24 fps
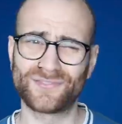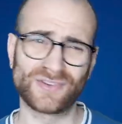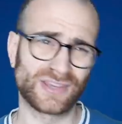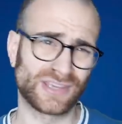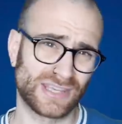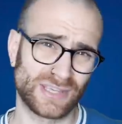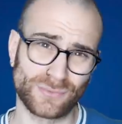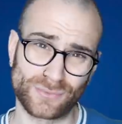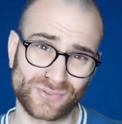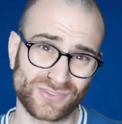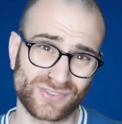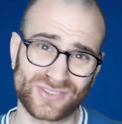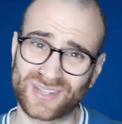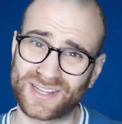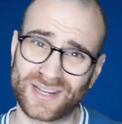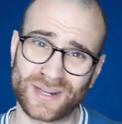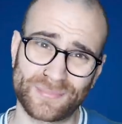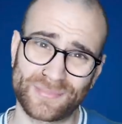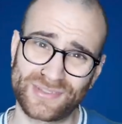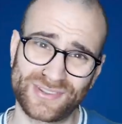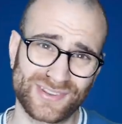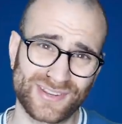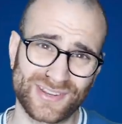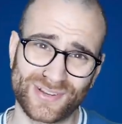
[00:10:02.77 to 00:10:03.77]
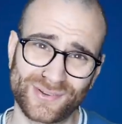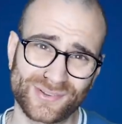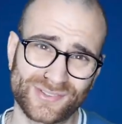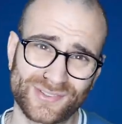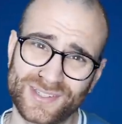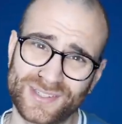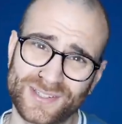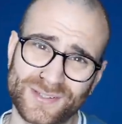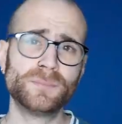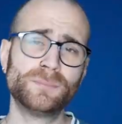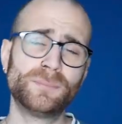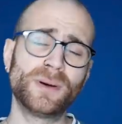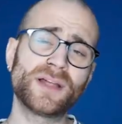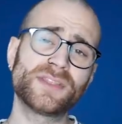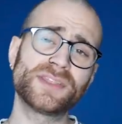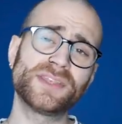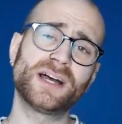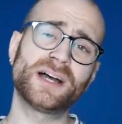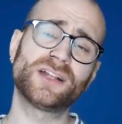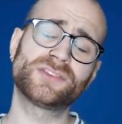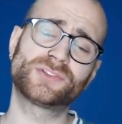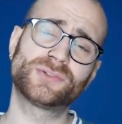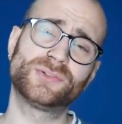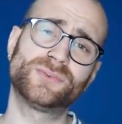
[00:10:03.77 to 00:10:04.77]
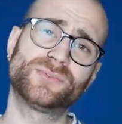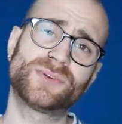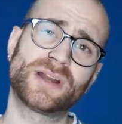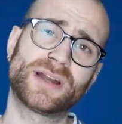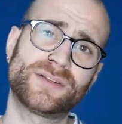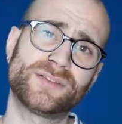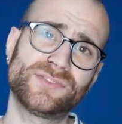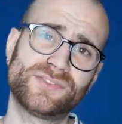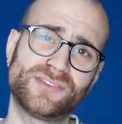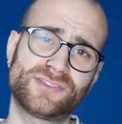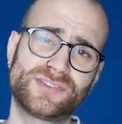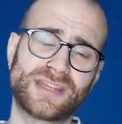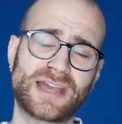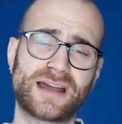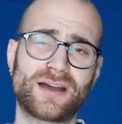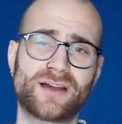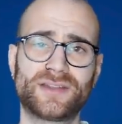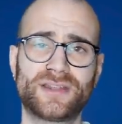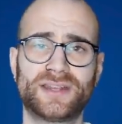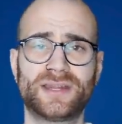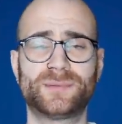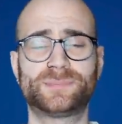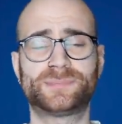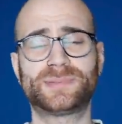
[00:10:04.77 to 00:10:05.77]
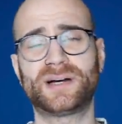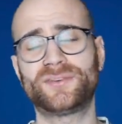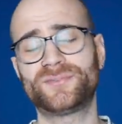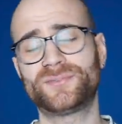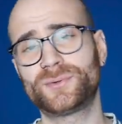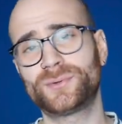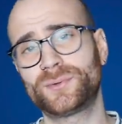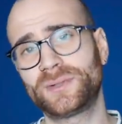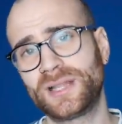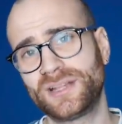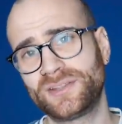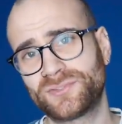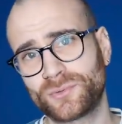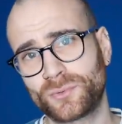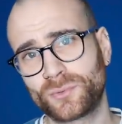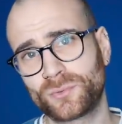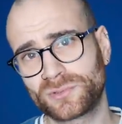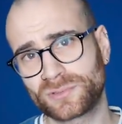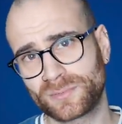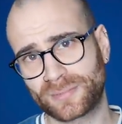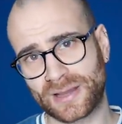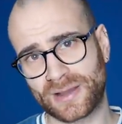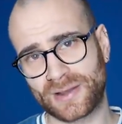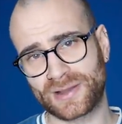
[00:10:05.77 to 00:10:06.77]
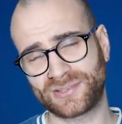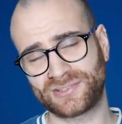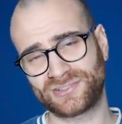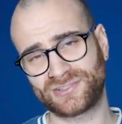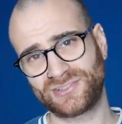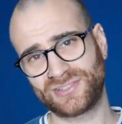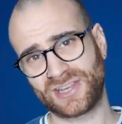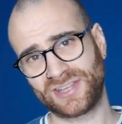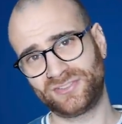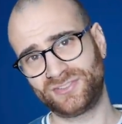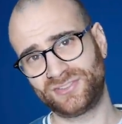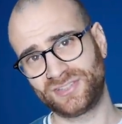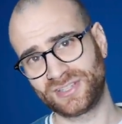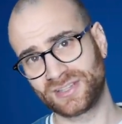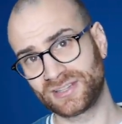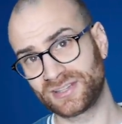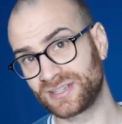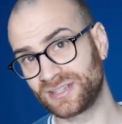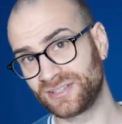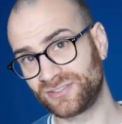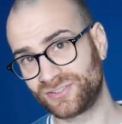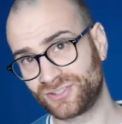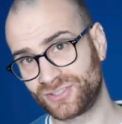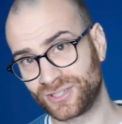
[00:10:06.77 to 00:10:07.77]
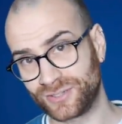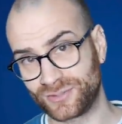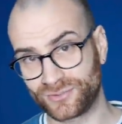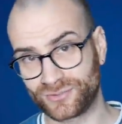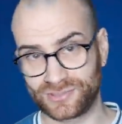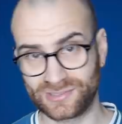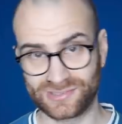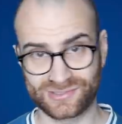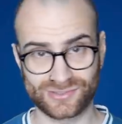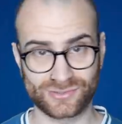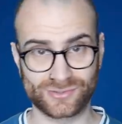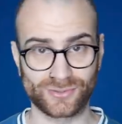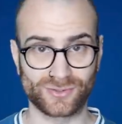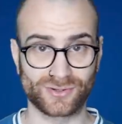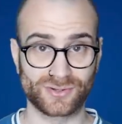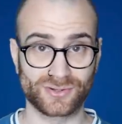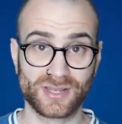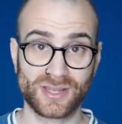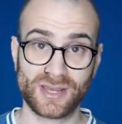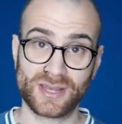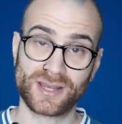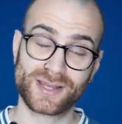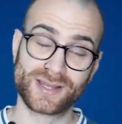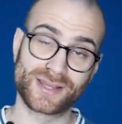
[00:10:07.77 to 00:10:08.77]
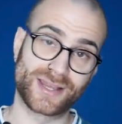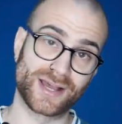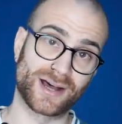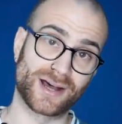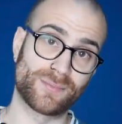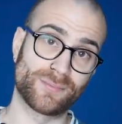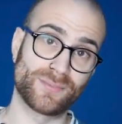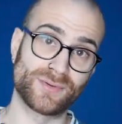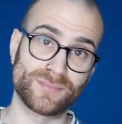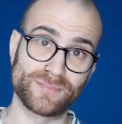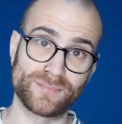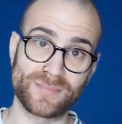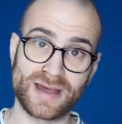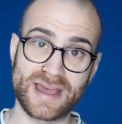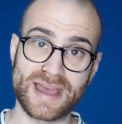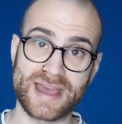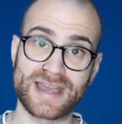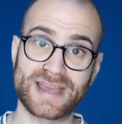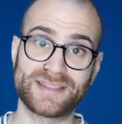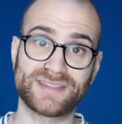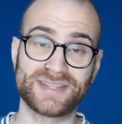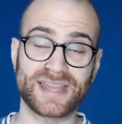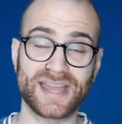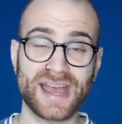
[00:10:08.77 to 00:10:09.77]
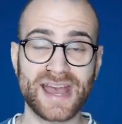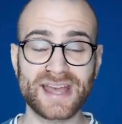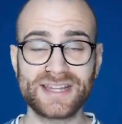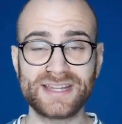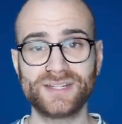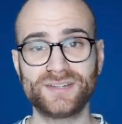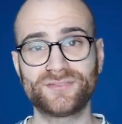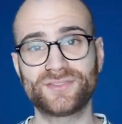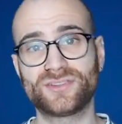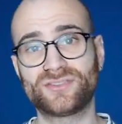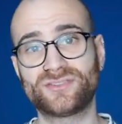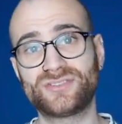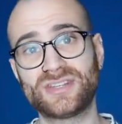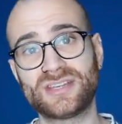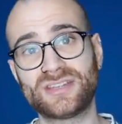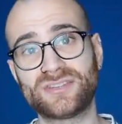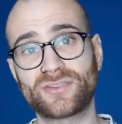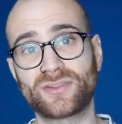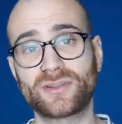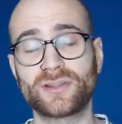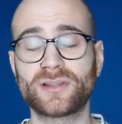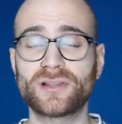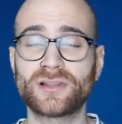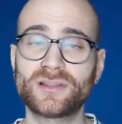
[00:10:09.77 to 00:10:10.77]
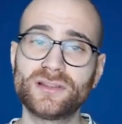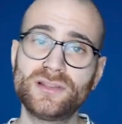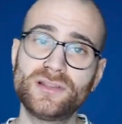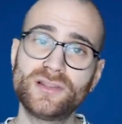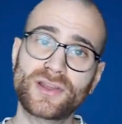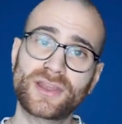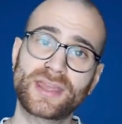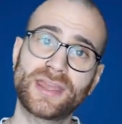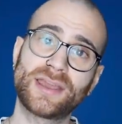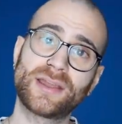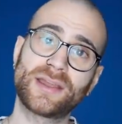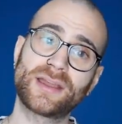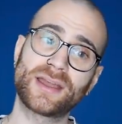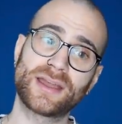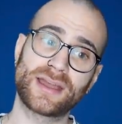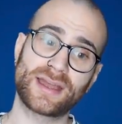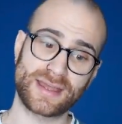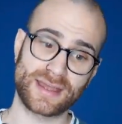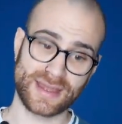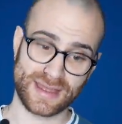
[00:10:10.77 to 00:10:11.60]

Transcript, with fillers: think he wants to come to Chelsea. But the article rounds it down, and above all, it's all about assessing this Chelsea squad come May at the end of the season, looking